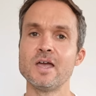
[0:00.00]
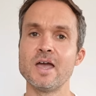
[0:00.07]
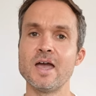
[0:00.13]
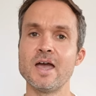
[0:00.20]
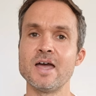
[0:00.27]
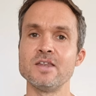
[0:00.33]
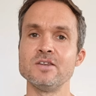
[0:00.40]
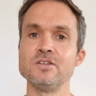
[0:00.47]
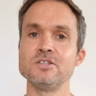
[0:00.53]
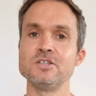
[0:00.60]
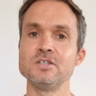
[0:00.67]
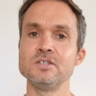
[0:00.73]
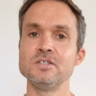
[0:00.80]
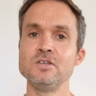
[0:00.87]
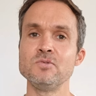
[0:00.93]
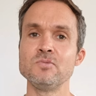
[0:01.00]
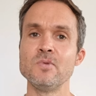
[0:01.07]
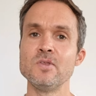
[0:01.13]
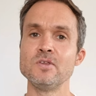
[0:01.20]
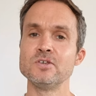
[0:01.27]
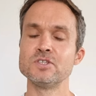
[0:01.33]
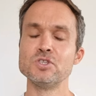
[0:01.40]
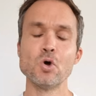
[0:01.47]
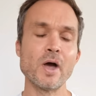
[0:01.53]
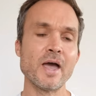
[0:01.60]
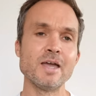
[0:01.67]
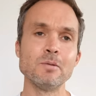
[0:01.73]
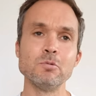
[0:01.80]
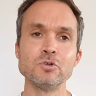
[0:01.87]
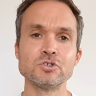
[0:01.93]
and you're just not
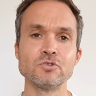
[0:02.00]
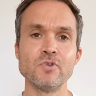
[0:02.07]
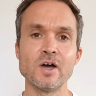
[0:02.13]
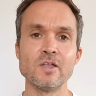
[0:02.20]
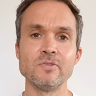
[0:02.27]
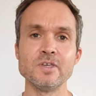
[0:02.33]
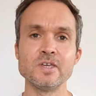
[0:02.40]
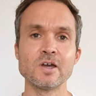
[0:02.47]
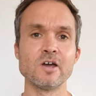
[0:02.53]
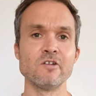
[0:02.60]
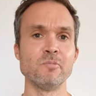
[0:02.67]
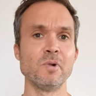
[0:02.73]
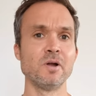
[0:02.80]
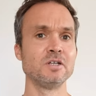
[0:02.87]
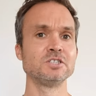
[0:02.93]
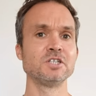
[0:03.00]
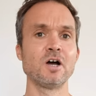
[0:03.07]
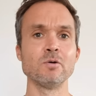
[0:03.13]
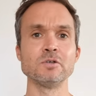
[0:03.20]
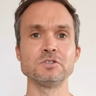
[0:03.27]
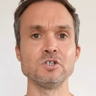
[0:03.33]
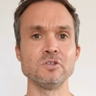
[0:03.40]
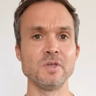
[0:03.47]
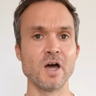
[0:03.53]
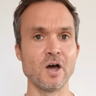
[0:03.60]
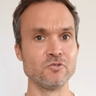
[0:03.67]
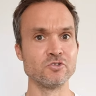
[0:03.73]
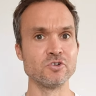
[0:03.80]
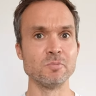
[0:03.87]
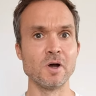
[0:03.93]
able to run the kind of mileage that I was doing, the
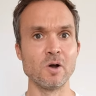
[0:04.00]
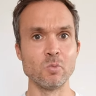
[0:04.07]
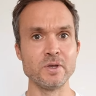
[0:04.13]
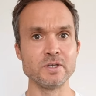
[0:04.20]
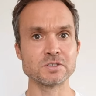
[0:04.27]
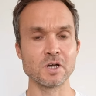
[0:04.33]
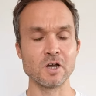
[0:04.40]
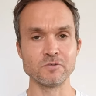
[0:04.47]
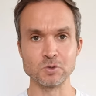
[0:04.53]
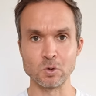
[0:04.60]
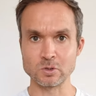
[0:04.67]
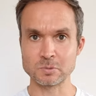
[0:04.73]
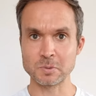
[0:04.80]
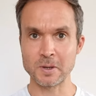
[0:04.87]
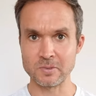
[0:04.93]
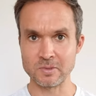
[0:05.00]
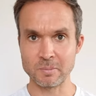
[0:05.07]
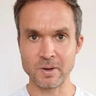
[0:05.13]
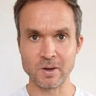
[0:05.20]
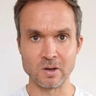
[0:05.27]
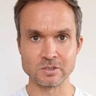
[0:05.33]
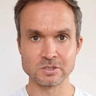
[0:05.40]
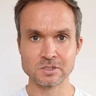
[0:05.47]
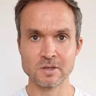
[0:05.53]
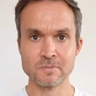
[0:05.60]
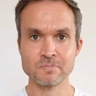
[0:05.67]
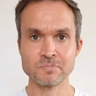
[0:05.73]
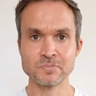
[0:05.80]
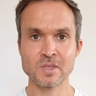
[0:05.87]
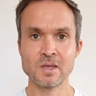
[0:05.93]
100-mile weeks that I've talked about in the past,
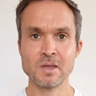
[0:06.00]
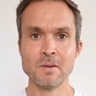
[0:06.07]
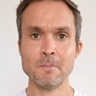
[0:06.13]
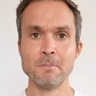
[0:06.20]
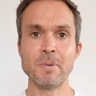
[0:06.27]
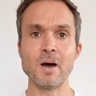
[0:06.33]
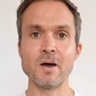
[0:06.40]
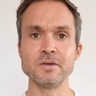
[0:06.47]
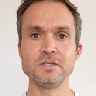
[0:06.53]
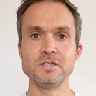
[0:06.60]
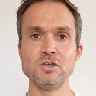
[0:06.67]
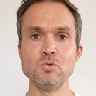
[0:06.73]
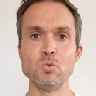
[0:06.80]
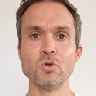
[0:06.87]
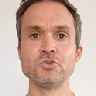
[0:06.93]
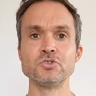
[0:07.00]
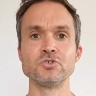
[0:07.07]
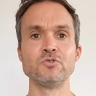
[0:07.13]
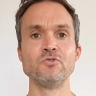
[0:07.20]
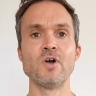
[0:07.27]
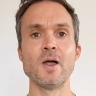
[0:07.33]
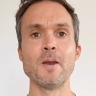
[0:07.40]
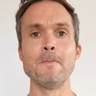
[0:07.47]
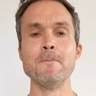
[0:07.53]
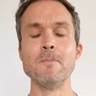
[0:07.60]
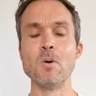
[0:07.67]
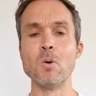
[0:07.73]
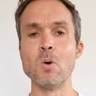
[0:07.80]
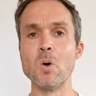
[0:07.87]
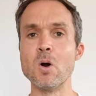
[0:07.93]
but you want to run
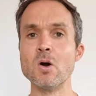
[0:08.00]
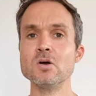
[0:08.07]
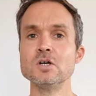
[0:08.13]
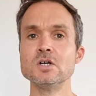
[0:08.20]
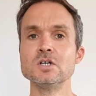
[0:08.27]
more